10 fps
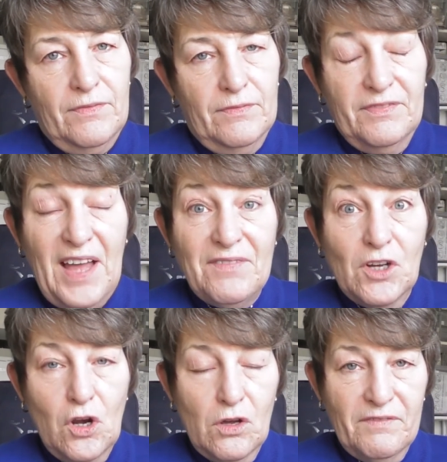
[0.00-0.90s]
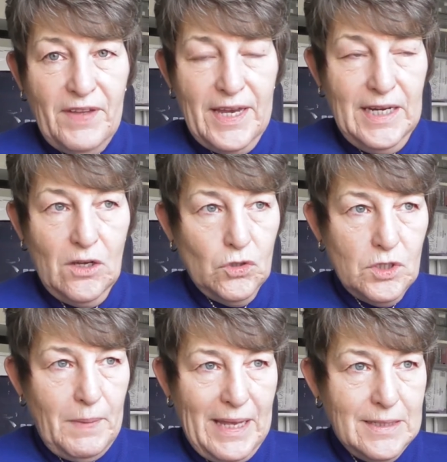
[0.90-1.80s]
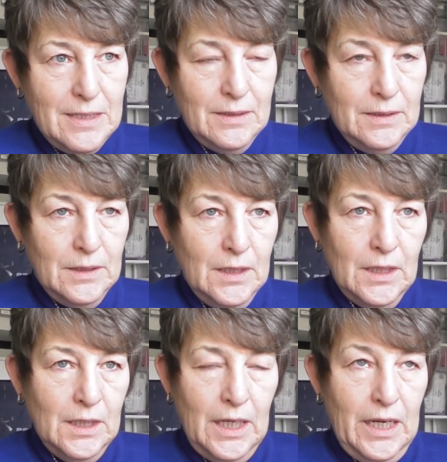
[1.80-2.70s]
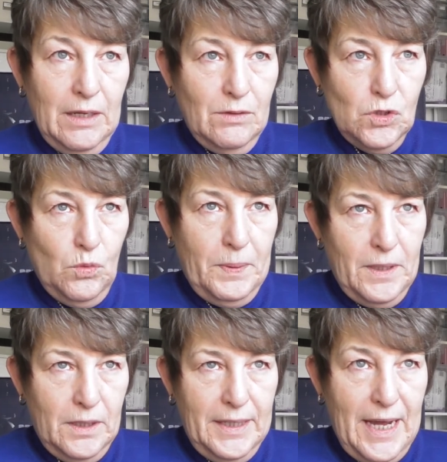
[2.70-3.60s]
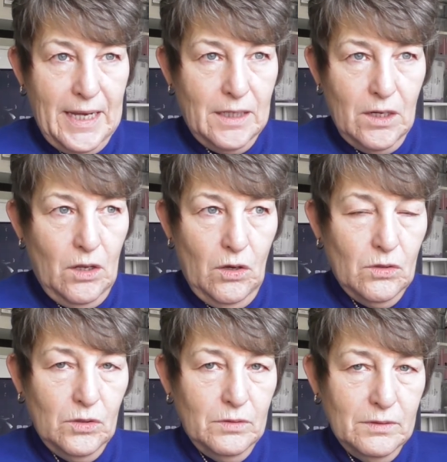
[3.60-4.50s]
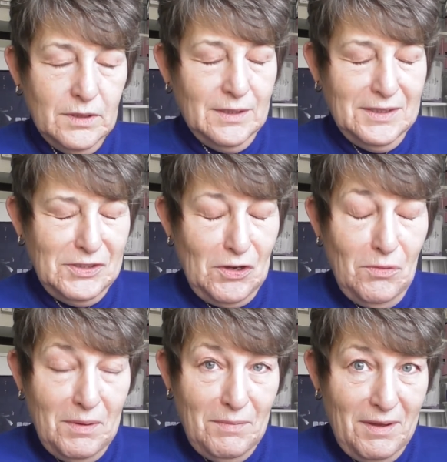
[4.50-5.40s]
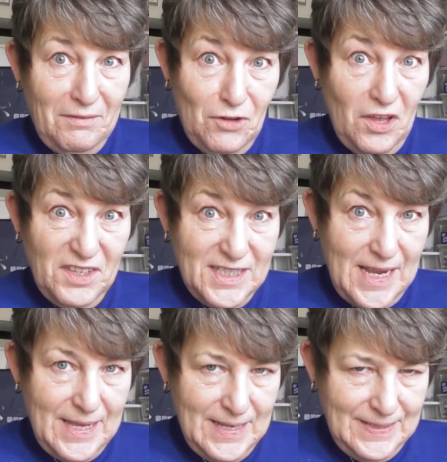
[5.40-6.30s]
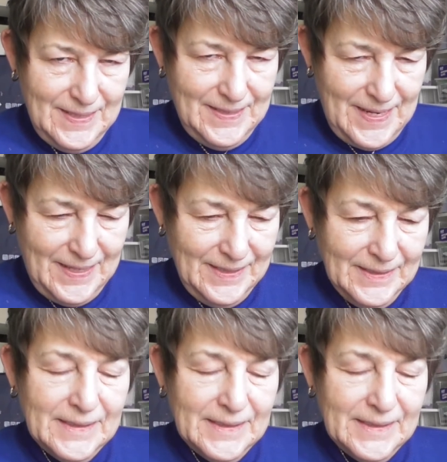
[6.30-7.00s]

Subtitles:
5 o'clock I finally got to bed, and I was up at 9 o'clock. So I'm rather tired today.